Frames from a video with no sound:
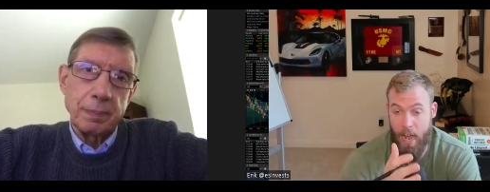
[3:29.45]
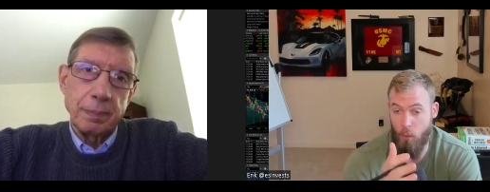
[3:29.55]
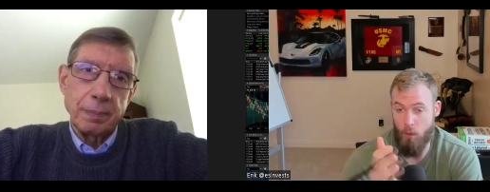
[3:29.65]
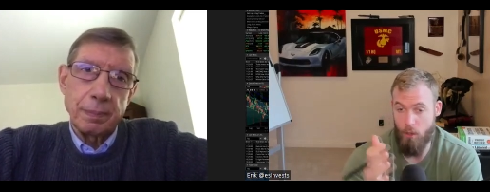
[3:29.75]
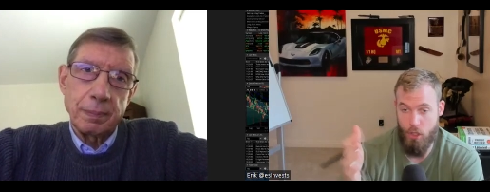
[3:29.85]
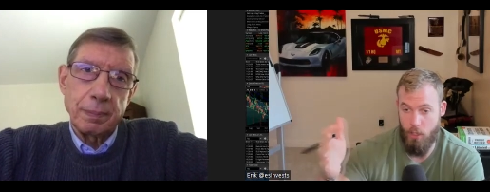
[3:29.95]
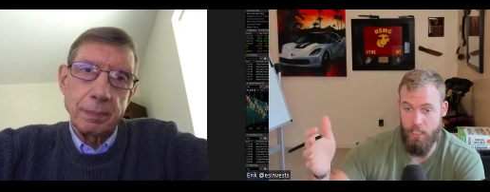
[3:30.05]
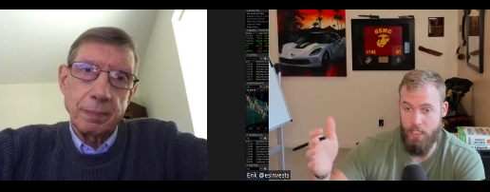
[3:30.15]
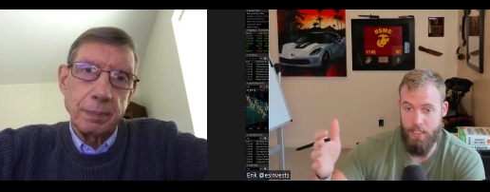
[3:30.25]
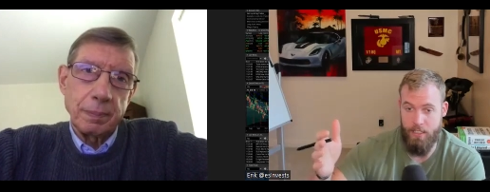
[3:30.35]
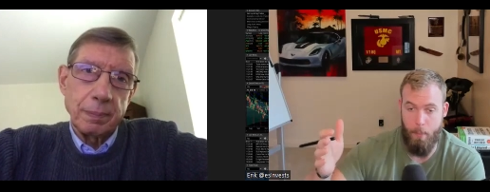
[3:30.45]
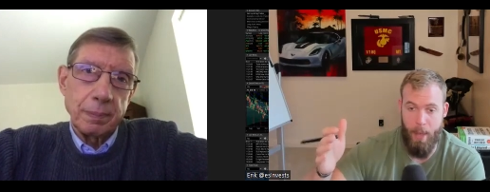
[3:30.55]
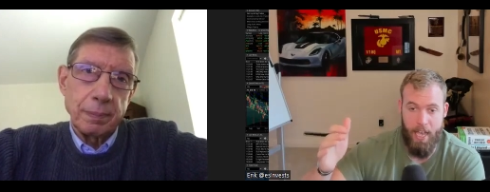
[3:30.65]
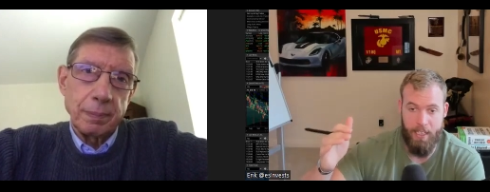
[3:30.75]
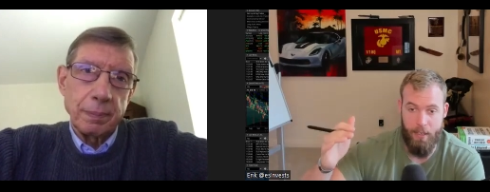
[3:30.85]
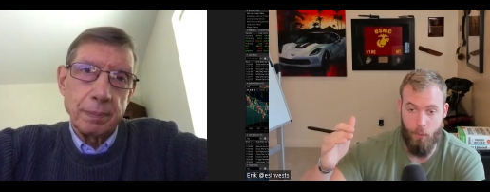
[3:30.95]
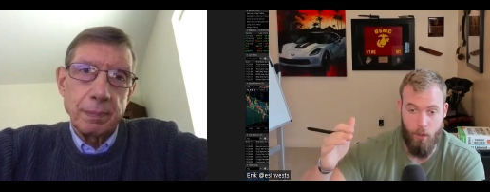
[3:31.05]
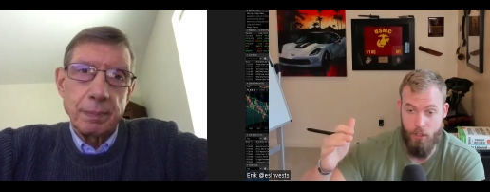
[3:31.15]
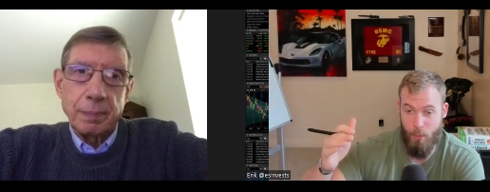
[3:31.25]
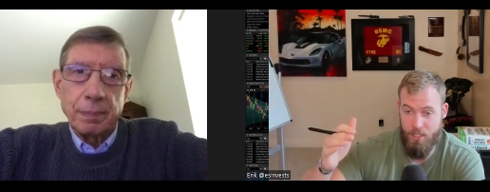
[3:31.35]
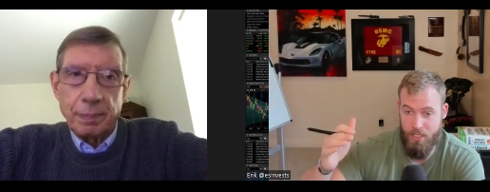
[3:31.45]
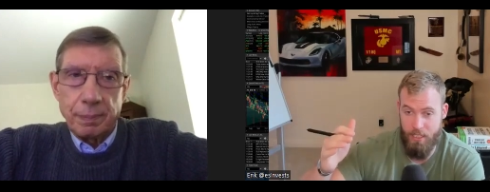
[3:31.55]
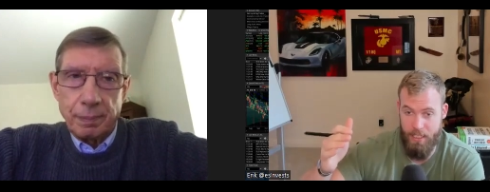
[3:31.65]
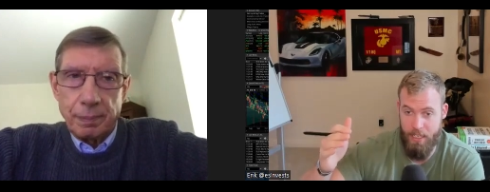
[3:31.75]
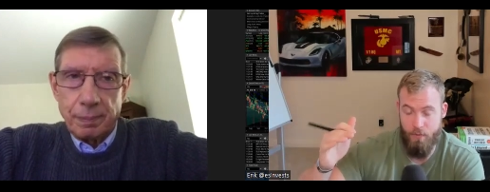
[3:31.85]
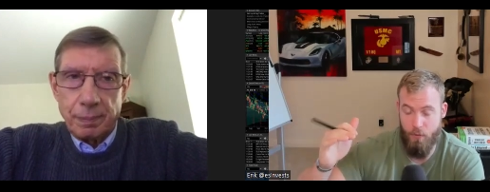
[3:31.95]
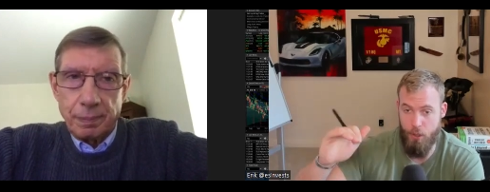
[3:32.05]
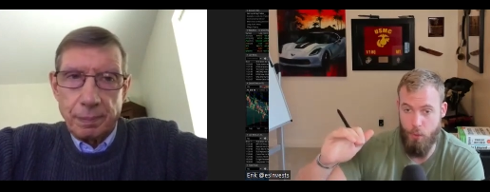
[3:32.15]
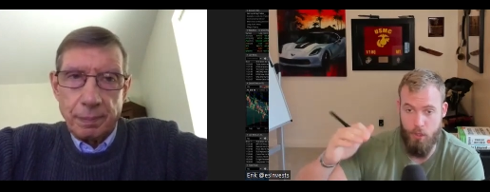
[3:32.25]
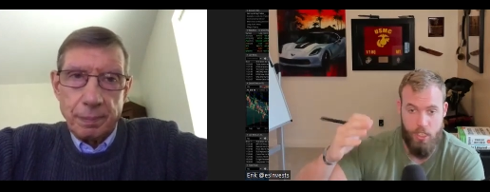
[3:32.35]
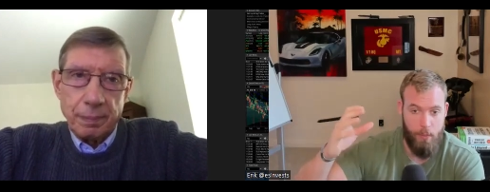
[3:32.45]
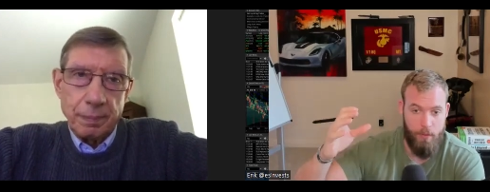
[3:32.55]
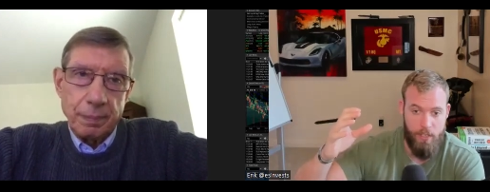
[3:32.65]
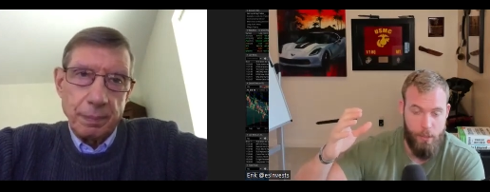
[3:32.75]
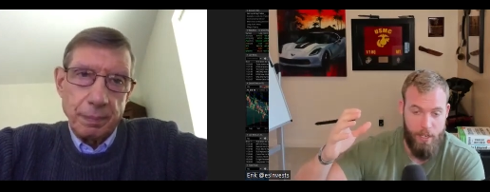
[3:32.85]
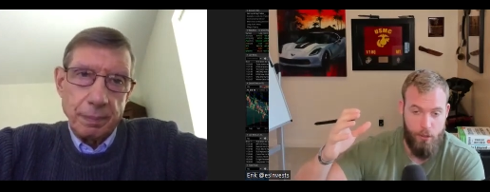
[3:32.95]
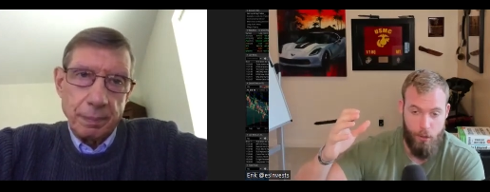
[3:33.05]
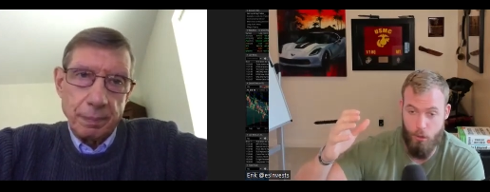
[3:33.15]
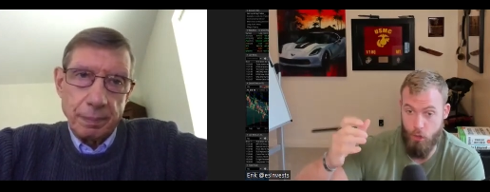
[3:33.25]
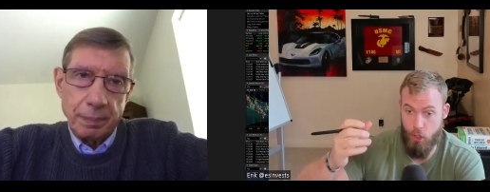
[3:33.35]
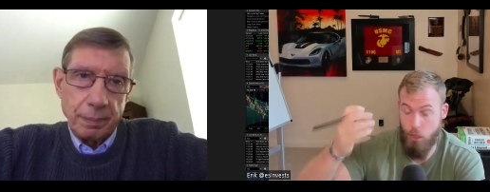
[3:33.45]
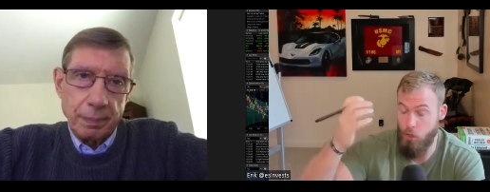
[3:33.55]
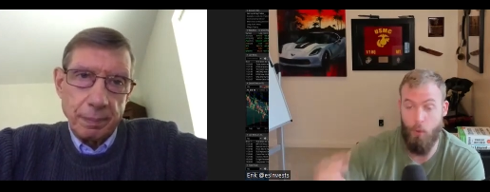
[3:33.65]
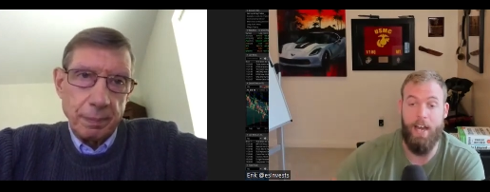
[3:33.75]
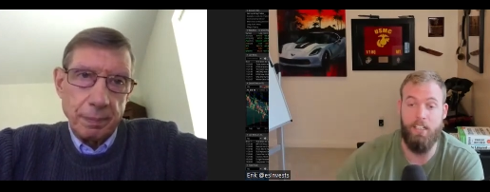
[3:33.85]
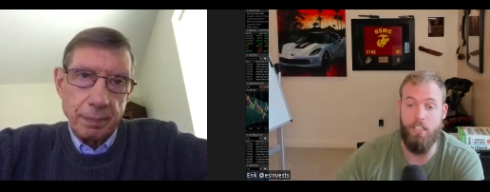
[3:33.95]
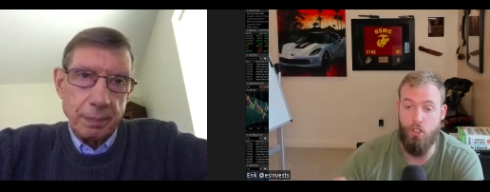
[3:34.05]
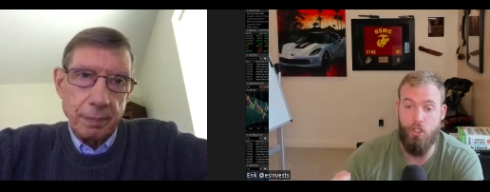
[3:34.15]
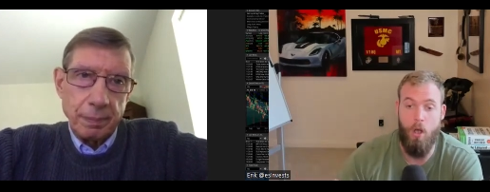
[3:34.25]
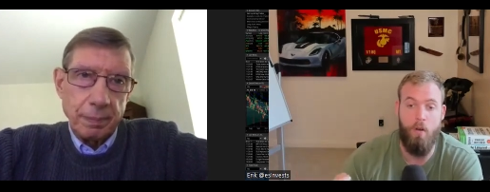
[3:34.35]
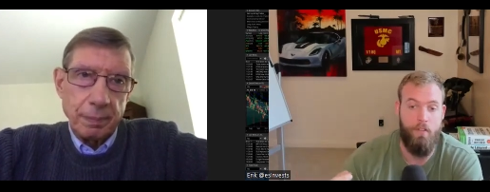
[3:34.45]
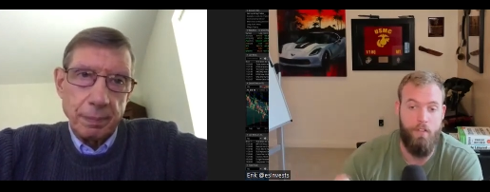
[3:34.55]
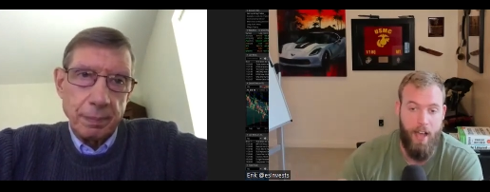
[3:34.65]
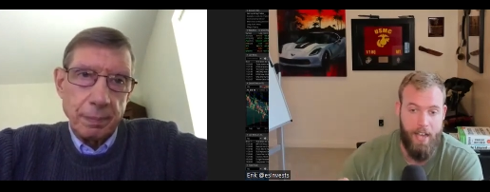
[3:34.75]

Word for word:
Speaker 1: now we're starting to get to the back end where it's almost like the inverse where some of these metrics are just contracting so